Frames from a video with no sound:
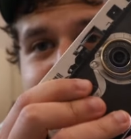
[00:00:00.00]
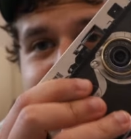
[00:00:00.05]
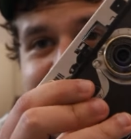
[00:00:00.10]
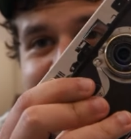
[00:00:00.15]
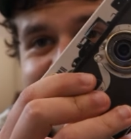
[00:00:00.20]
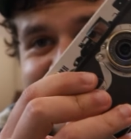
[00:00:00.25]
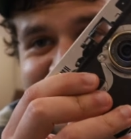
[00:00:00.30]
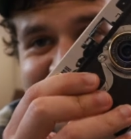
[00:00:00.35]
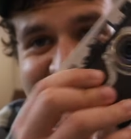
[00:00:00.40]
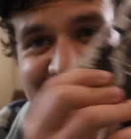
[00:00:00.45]

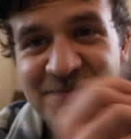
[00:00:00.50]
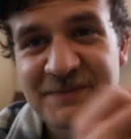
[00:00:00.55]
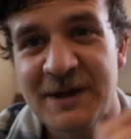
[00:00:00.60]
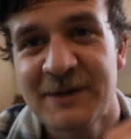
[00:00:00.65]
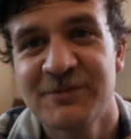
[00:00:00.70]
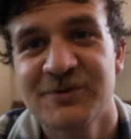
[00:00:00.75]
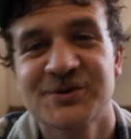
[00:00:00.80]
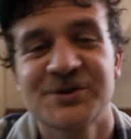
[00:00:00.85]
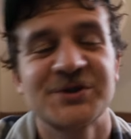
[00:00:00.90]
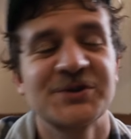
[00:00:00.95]
Yes, the
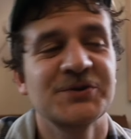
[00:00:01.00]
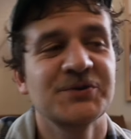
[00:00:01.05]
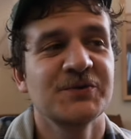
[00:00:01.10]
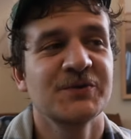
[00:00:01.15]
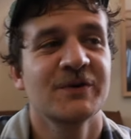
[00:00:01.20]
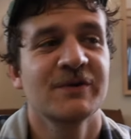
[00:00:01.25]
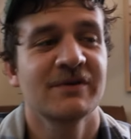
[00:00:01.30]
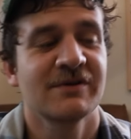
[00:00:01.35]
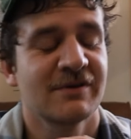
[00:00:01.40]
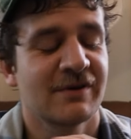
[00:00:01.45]
paper
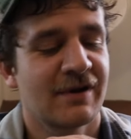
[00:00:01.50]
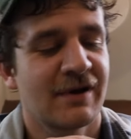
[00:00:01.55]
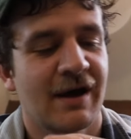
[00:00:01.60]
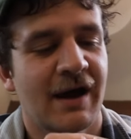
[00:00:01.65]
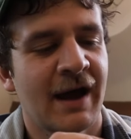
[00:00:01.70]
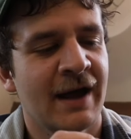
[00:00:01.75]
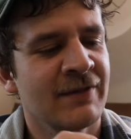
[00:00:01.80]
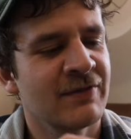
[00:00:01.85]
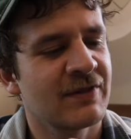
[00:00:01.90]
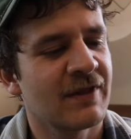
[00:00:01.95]
shoot,
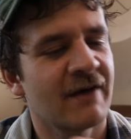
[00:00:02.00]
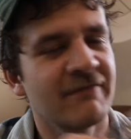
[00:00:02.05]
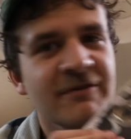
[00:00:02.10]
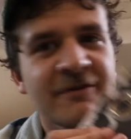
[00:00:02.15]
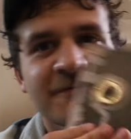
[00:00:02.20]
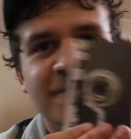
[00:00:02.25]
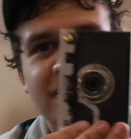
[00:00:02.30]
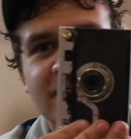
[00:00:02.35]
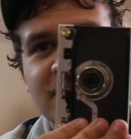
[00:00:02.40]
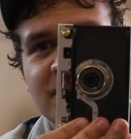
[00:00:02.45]
I love
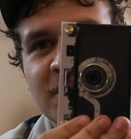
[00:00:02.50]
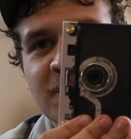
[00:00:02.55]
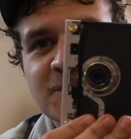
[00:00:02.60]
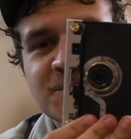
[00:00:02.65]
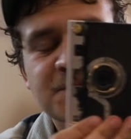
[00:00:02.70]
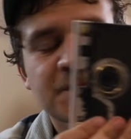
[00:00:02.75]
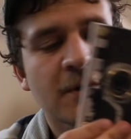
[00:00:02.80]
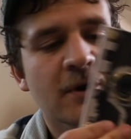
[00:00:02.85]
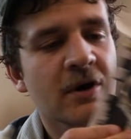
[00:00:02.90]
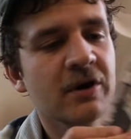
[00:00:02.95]
it for the
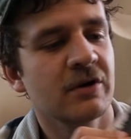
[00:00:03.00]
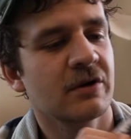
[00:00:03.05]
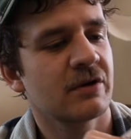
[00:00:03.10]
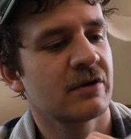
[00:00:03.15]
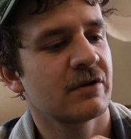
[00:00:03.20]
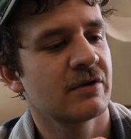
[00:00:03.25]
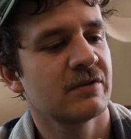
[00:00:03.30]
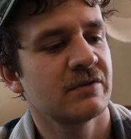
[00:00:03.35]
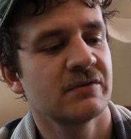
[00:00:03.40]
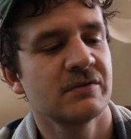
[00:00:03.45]
most
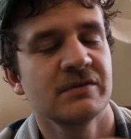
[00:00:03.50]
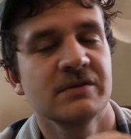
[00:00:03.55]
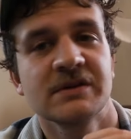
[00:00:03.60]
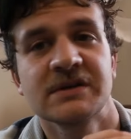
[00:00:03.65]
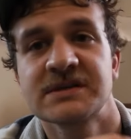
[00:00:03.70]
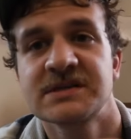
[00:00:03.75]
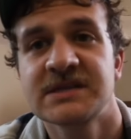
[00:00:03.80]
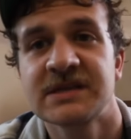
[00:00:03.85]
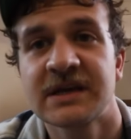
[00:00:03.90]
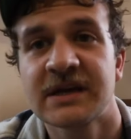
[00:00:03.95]
part.
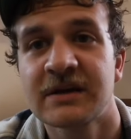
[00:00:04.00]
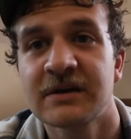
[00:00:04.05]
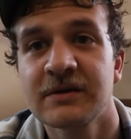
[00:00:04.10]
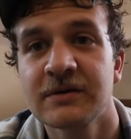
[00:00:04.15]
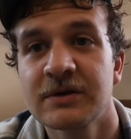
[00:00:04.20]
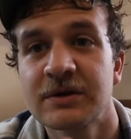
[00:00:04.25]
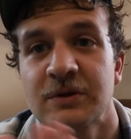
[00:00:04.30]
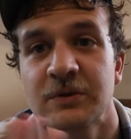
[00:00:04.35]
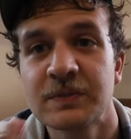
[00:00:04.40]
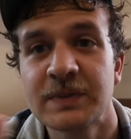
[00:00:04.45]
This
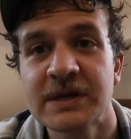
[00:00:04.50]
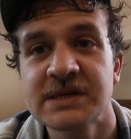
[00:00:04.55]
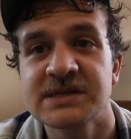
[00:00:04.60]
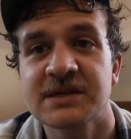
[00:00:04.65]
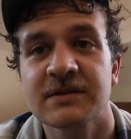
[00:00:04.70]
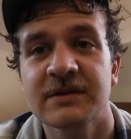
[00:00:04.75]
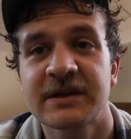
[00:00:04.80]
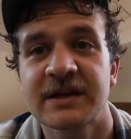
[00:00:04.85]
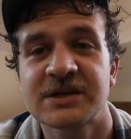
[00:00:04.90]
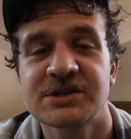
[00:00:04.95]
thing, you
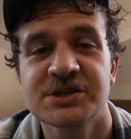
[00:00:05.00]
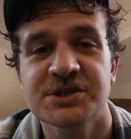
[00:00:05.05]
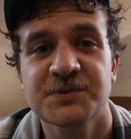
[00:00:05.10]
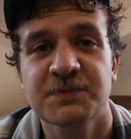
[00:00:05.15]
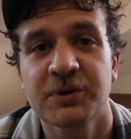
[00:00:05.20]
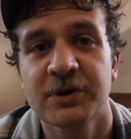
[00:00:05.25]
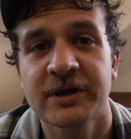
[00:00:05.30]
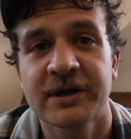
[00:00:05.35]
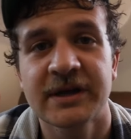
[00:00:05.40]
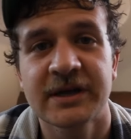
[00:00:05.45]
basically can
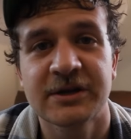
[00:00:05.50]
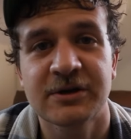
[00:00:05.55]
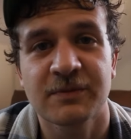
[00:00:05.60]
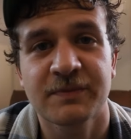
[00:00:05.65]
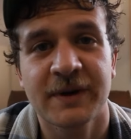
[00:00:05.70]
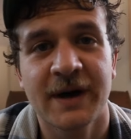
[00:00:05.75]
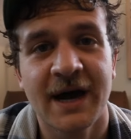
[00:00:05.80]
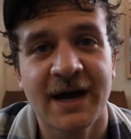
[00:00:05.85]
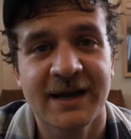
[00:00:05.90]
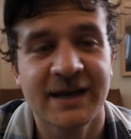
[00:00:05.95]
just put it in your
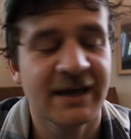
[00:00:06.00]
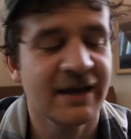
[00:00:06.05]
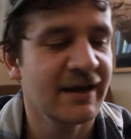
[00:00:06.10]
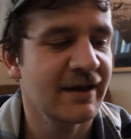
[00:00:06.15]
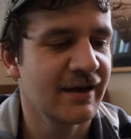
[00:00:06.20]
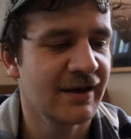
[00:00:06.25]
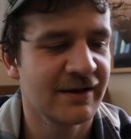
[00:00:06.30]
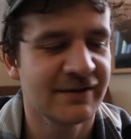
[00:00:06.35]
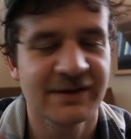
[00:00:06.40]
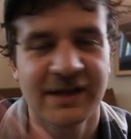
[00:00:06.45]

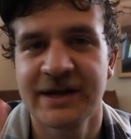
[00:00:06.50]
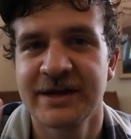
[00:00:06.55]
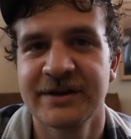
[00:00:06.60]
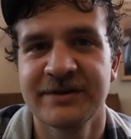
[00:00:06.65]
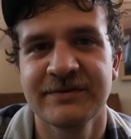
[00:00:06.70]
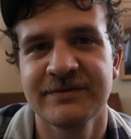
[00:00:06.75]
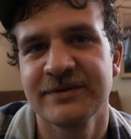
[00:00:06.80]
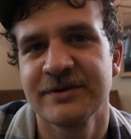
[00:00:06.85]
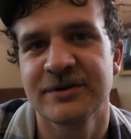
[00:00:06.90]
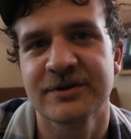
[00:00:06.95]
pocket and
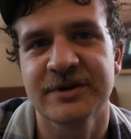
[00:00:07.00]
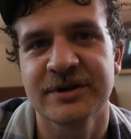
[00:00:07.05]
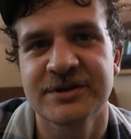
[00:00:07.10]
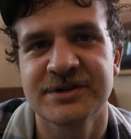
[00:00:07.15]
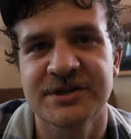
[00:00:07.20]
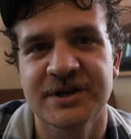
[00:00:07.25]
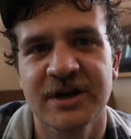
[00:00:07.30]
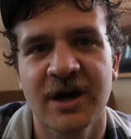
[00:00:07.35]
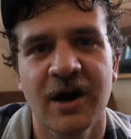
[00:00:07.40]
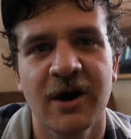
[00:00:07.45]
then you're
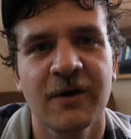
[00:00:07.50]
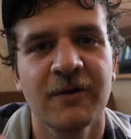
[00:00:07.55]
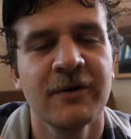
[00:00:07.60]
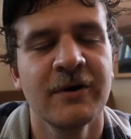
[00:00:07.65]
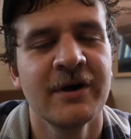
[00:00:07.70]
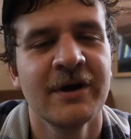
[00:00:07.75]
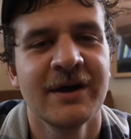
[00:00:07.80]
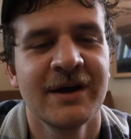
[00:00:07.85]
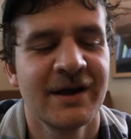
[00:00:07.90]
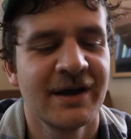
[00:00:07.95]
good to
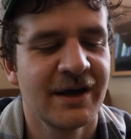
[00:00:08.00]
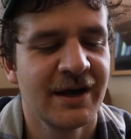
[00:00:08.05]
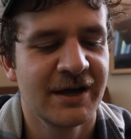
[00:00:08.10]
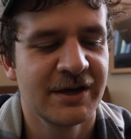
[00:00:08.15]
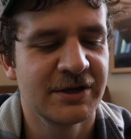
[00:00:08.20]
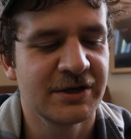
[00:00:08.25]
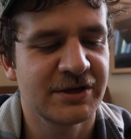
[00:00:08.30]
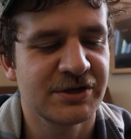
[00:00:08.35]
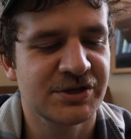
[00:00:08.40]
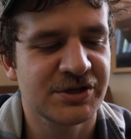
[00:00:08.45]
go.
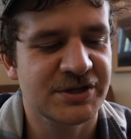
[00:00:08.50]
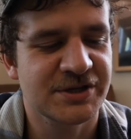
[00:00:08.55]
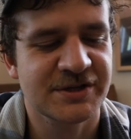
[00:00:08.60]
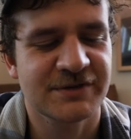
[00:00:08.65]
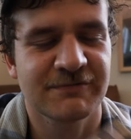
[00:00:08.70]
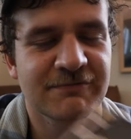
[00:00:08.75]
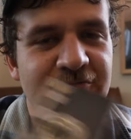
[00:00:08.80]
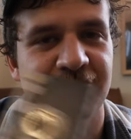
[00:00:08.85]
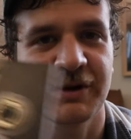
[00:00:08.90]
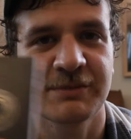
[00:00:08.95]
You can
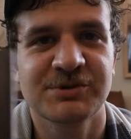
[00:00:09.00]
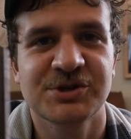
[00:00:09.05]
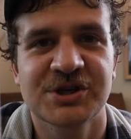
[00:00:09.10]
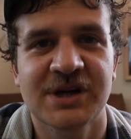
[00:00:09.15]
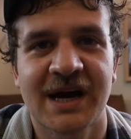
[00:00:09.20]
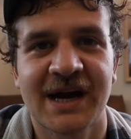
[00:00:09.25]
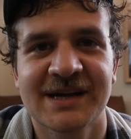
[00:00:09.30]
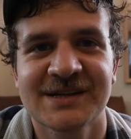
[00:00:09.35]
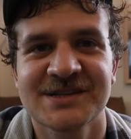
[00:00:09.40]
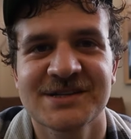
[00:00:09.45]
just rip
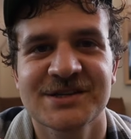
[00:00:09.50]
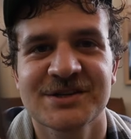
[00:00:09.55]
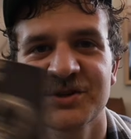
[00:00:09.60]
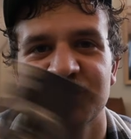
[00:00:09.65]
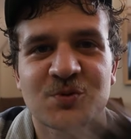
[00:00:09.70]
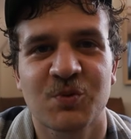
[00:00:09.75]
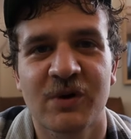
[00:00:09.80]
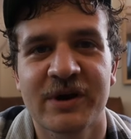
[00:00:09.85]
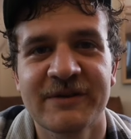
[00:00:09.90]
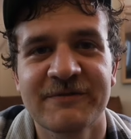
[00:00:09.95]
shots
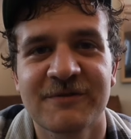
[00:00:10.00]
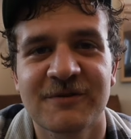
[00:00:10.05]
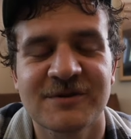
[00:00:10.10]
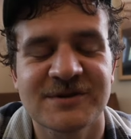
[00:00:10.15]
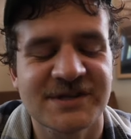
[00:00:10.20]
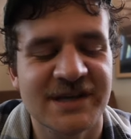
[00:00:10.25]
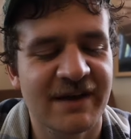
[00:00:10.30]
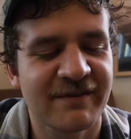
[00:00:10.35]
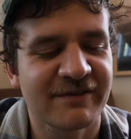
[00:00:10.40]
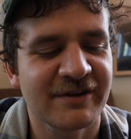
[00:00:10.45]

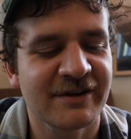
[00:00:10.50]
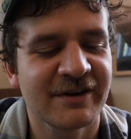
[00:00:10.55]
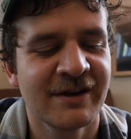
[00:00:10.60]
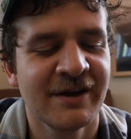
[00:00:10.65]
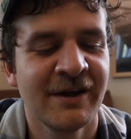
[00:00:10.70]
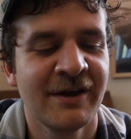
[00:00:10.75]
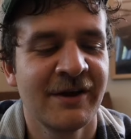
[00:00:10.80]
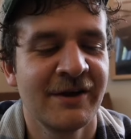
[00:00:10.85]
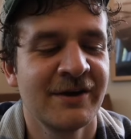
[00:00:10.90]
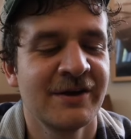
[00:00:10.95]
24/7.
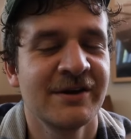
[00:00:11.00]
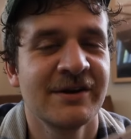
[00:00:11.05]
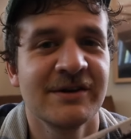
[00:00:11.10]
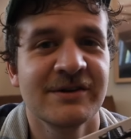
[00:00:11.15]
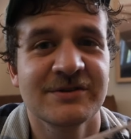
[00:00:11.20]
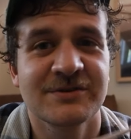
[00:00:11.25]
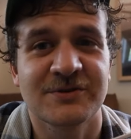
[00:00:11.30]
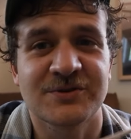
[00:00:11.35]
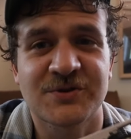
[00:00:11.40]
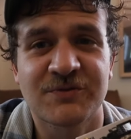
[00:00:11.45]

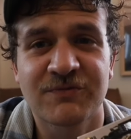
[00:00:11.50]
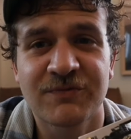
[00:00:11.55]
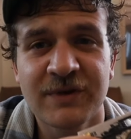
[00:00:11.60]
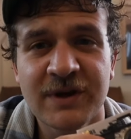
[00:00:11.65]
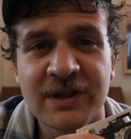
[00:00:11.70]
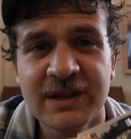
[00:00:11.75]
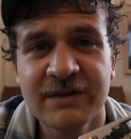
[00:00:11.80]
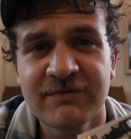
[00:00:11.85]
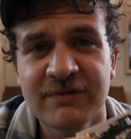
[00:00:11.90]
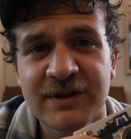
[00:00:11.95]
So it's a
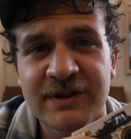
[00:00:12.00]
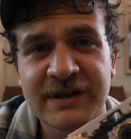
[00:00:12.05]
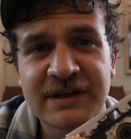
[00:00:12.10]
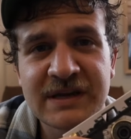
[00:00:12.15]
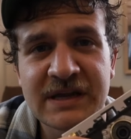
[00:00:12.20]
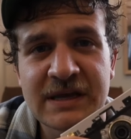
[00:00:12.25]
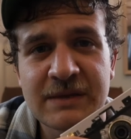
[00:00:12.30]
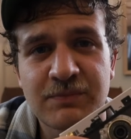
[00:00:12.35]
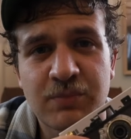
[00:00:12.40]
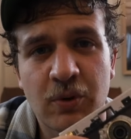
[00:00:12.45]
really, really
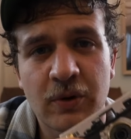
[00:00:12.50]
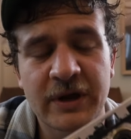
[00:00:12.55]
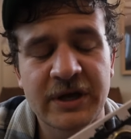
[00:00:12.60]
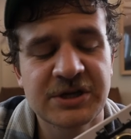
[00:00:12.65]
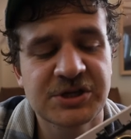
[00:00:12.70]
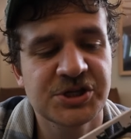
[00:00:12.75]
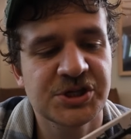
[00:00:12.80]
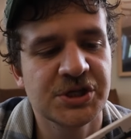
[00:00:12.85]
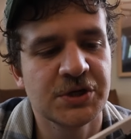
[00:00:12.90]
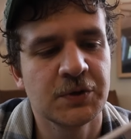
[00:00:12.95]
neat point
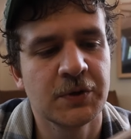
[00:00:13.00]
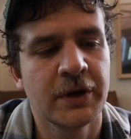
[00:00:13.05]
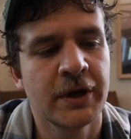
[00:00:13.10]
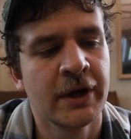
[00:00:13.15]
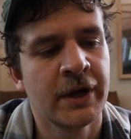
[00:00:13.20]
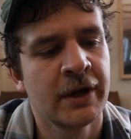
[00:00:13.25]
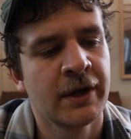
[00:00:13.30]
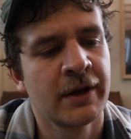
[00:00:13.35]
and shoot.